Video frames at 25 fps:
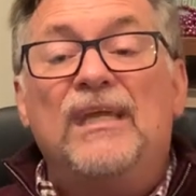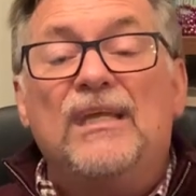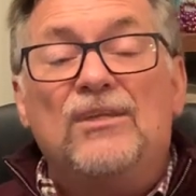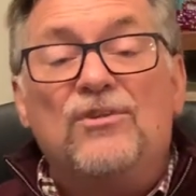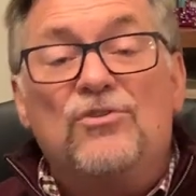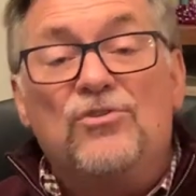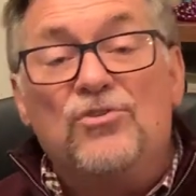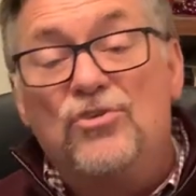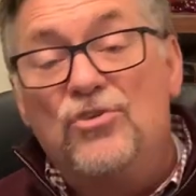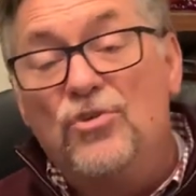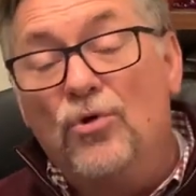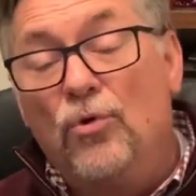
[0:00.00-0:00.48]

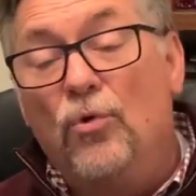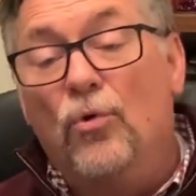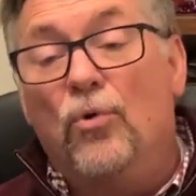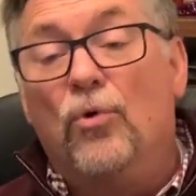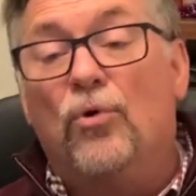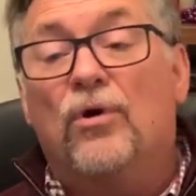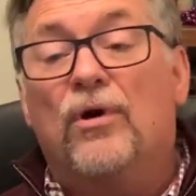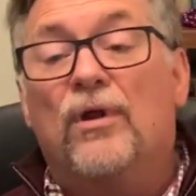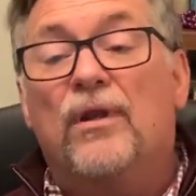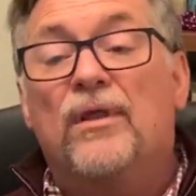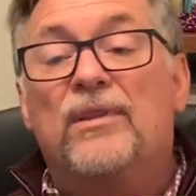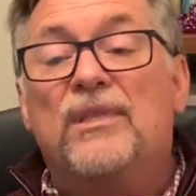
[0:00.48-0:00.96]

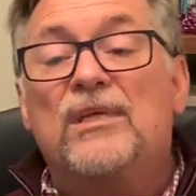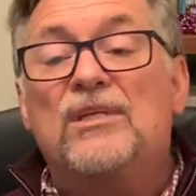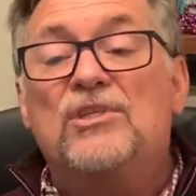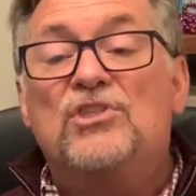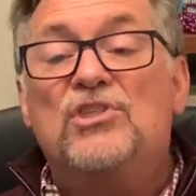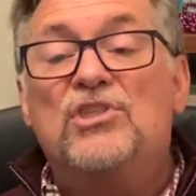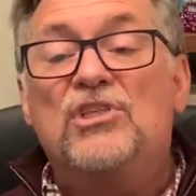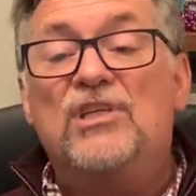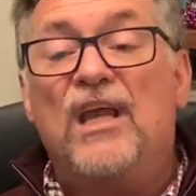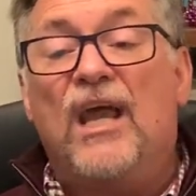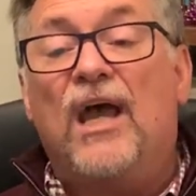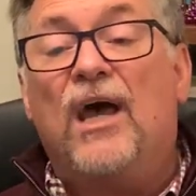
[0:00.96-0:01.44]
endure the
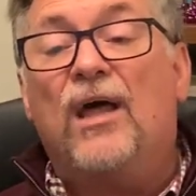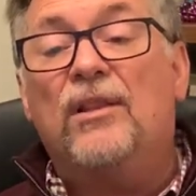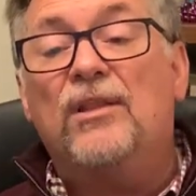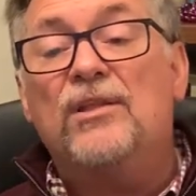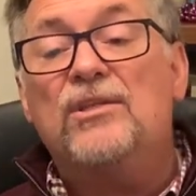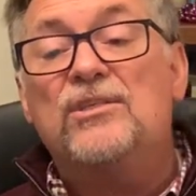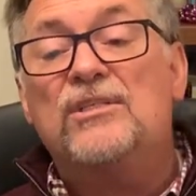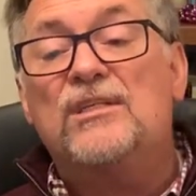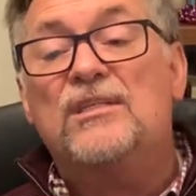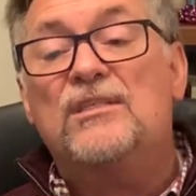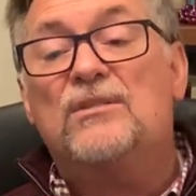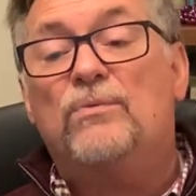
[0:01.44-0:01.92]

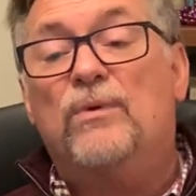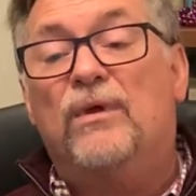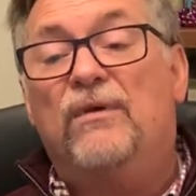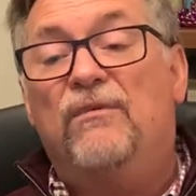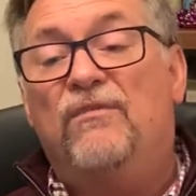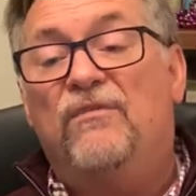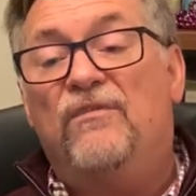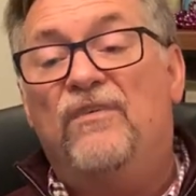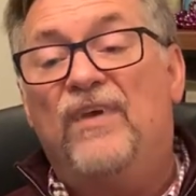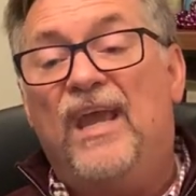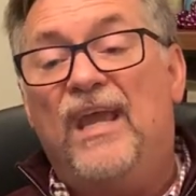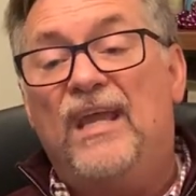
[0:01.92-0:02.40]
challenges we
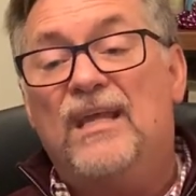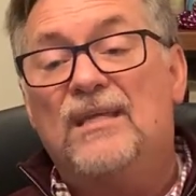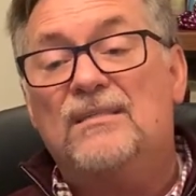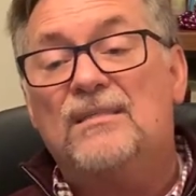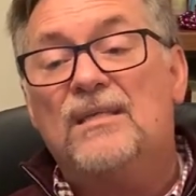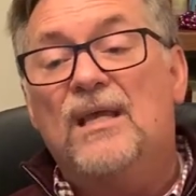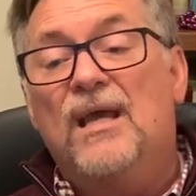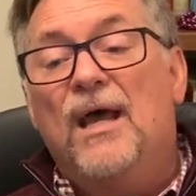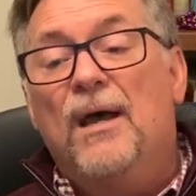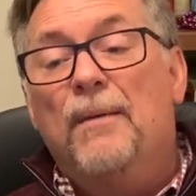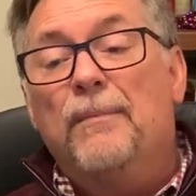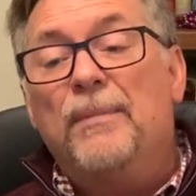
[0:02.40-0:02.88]
face,